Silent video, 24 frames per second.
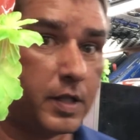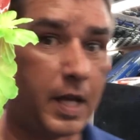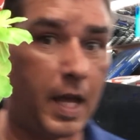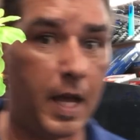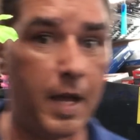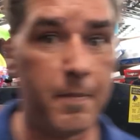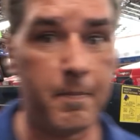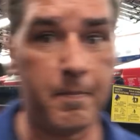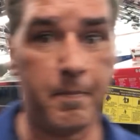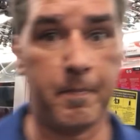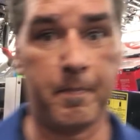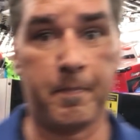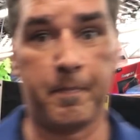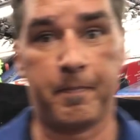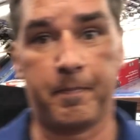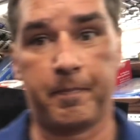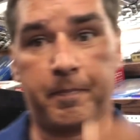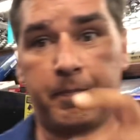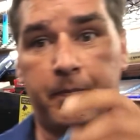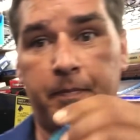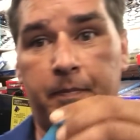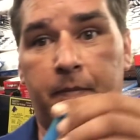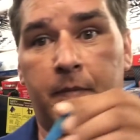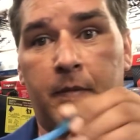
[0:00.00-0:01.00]
tape,
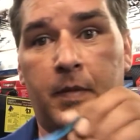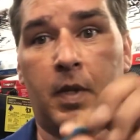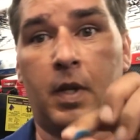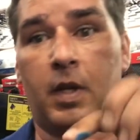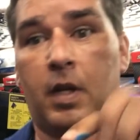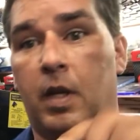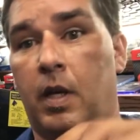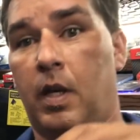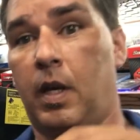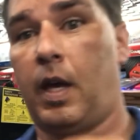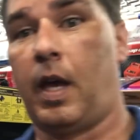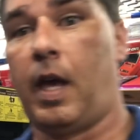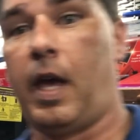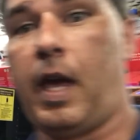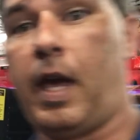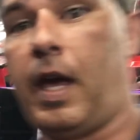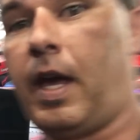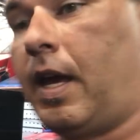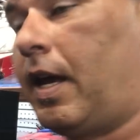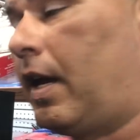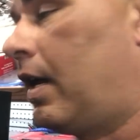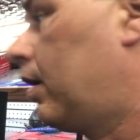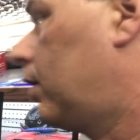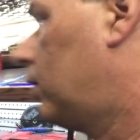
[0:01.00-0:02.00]

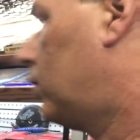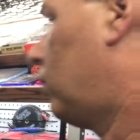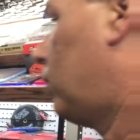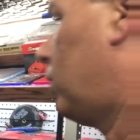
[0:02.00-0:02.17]
and